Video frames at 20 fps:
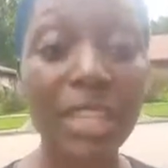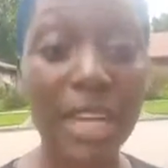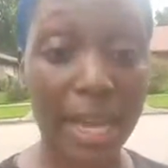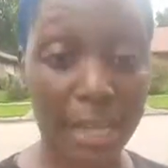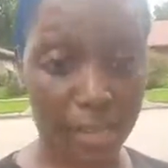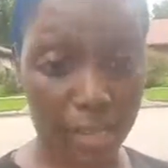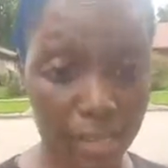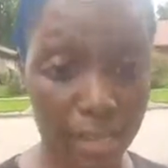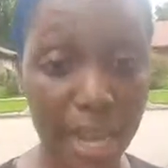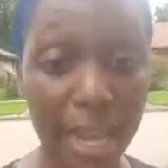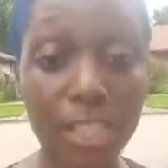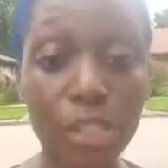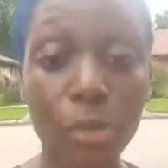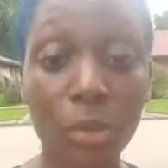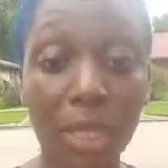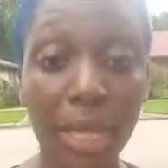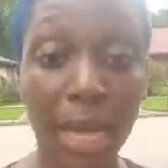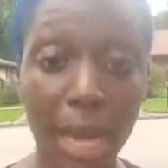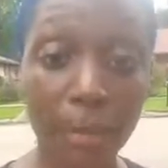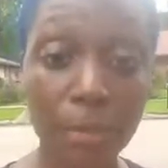yes
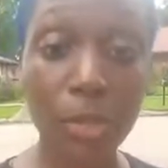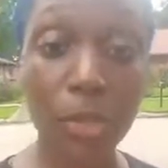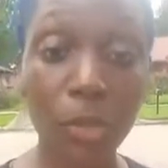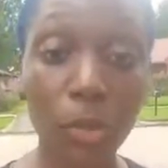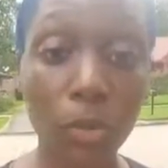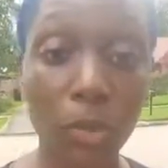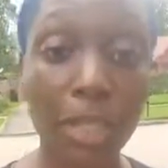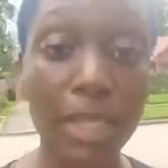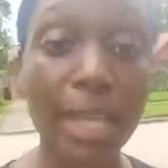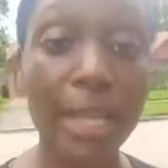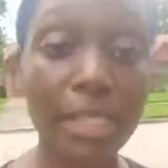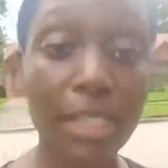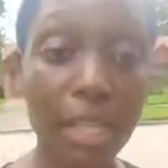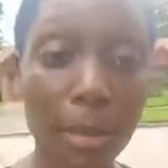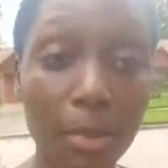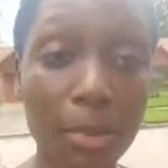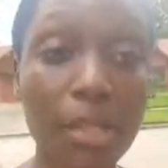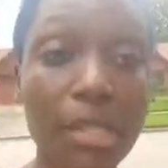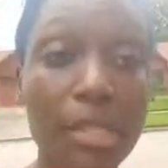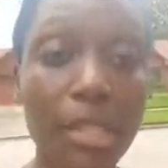naturally absolutely that's
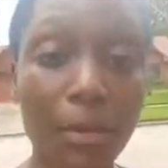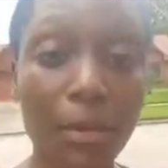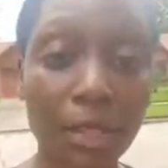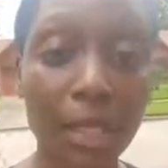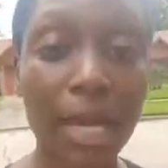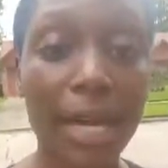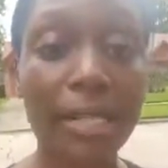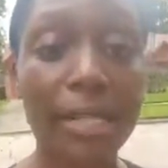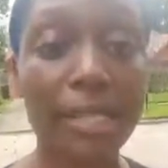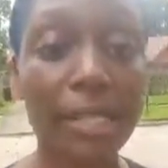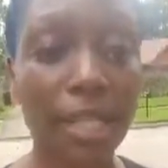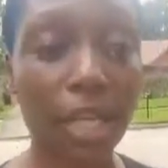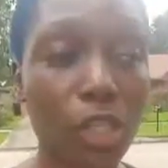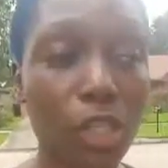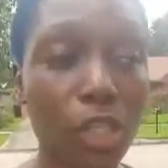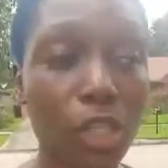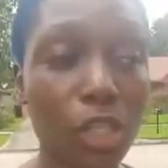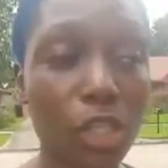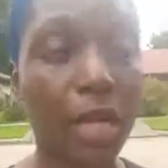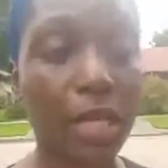some of the stuff that i
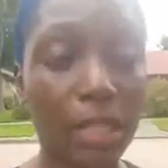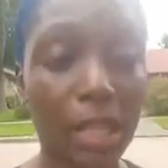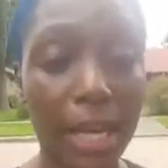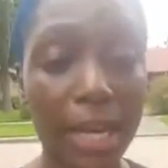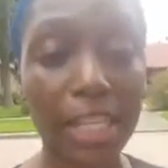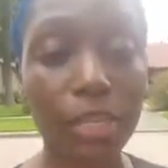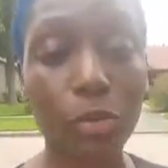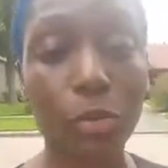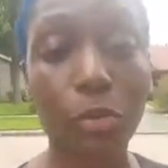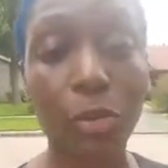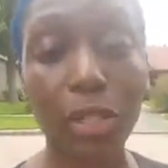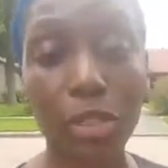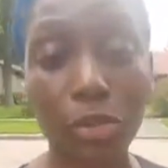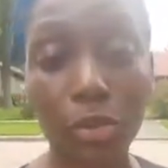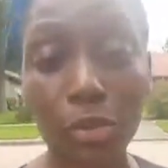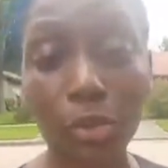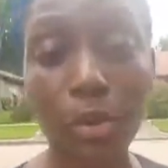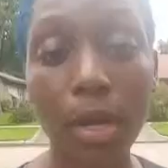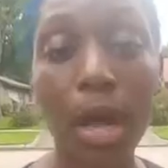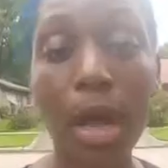discuss with my clients when we
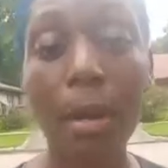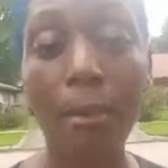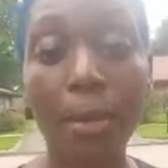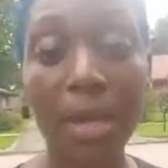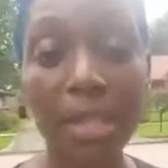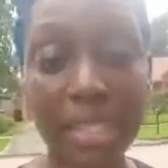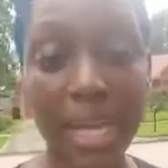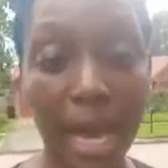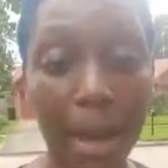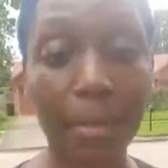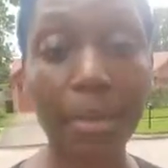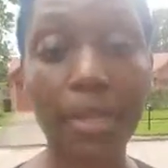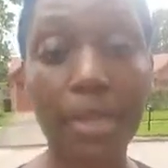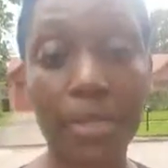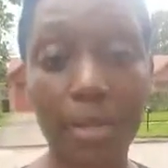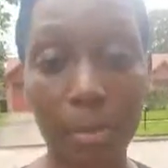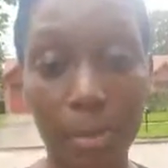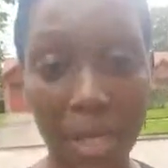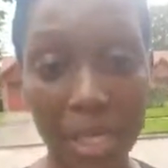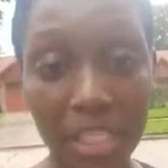do
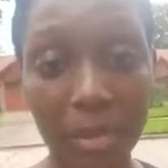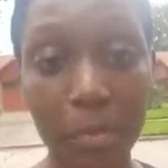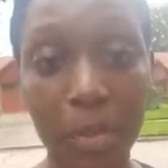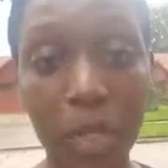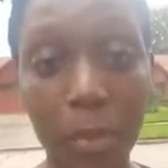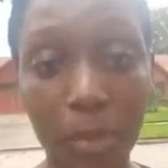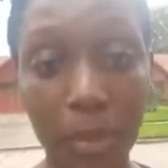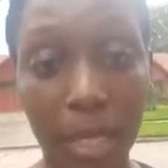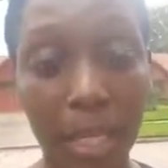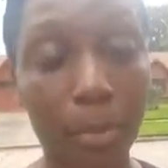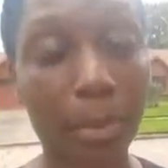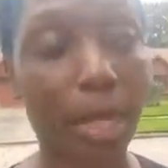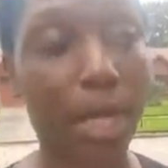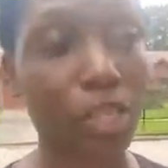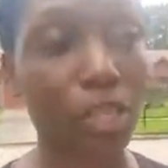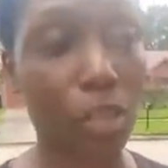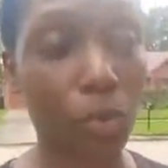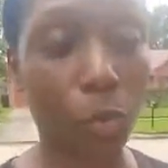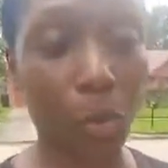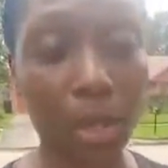metabolism based meal planning but
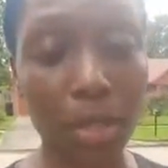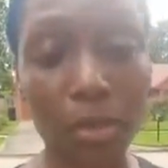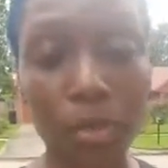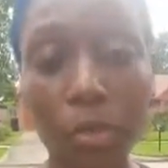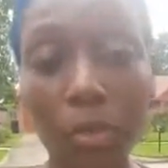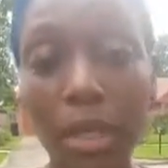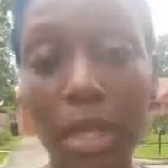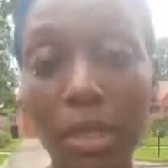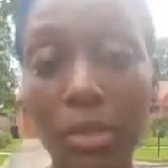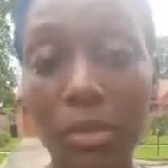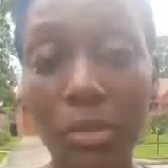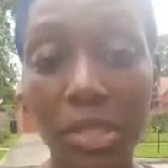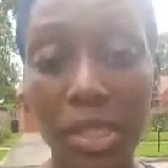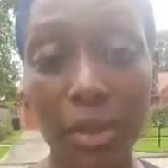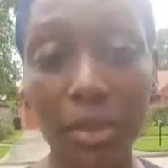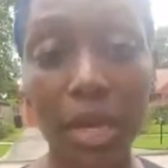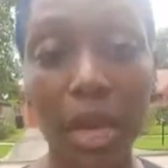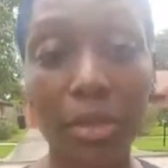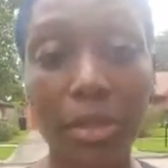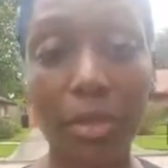i just wanted to throw that little
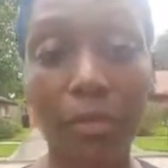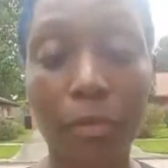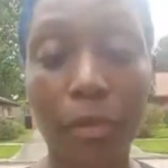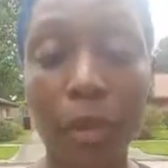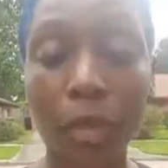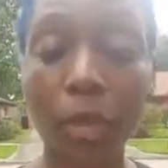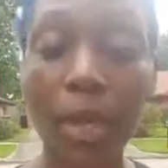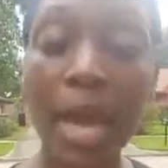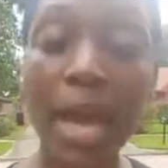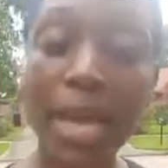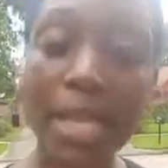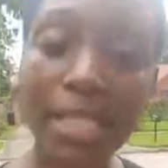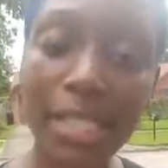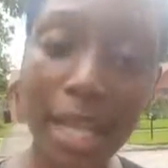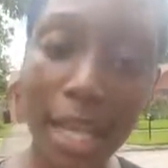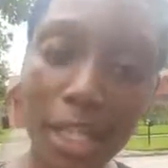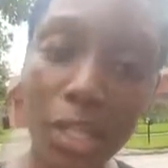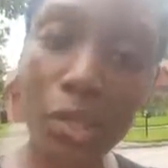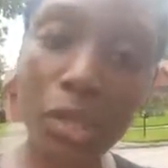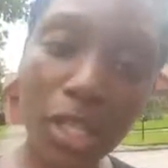secret out there for you
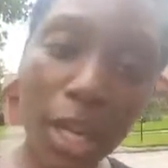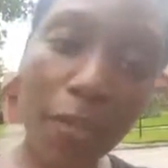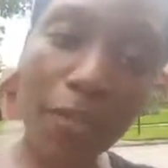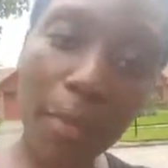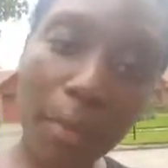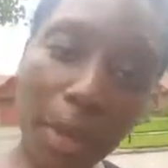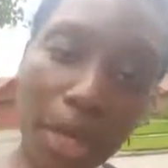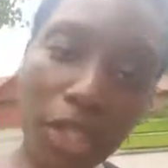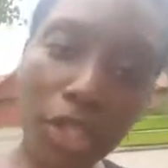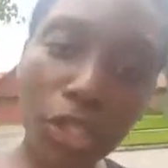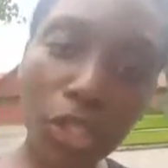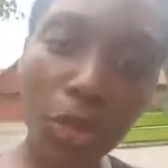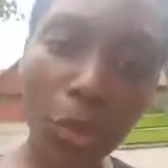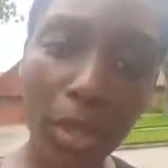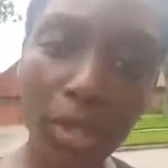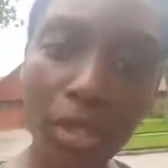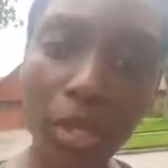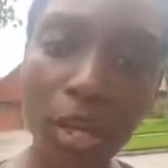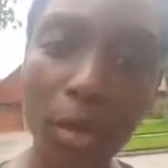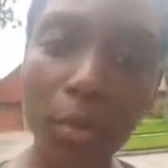set yourself a bunch of
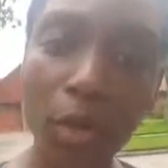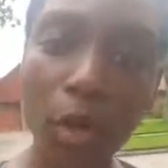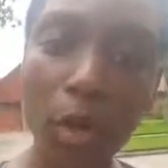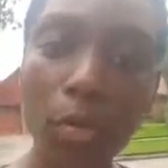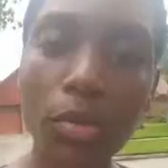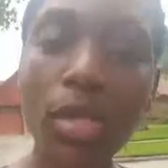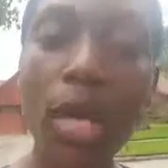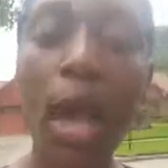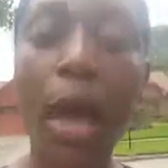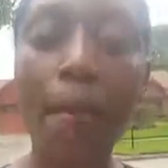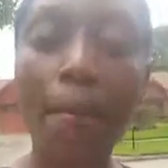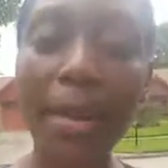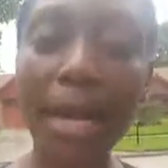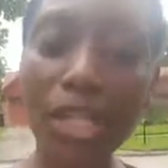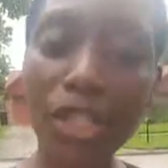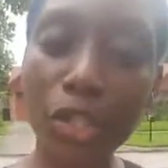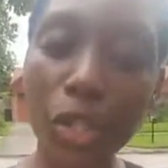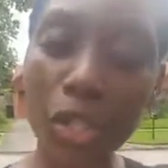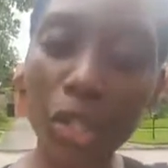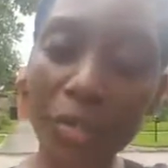short term goals
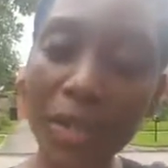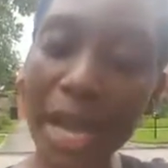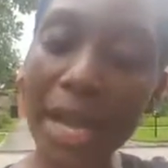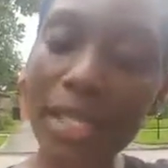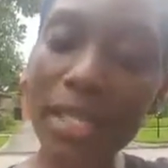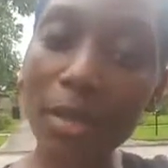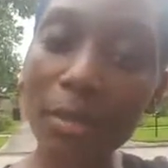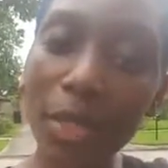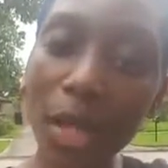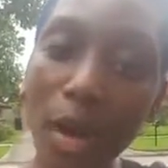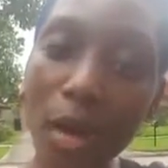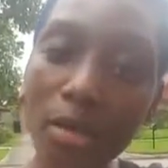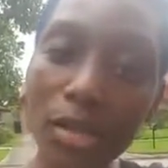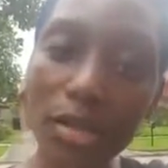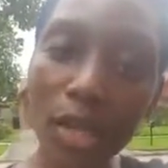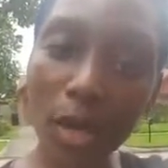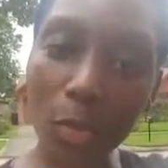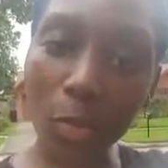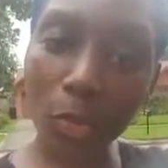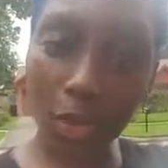make sure you've got some long
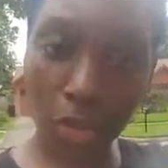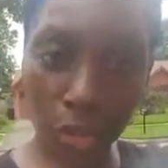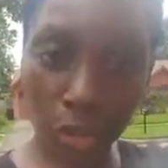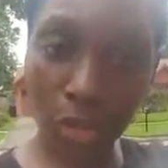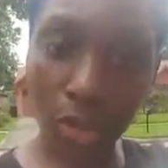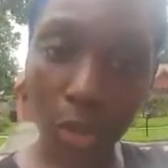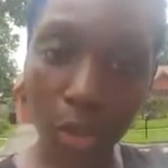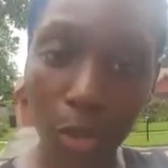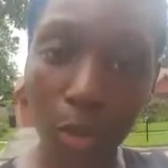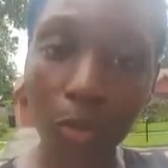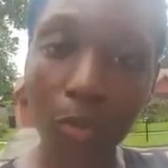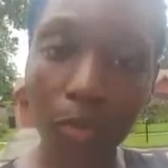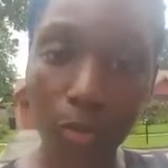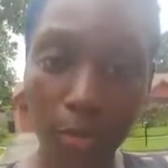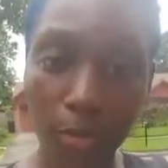term ones too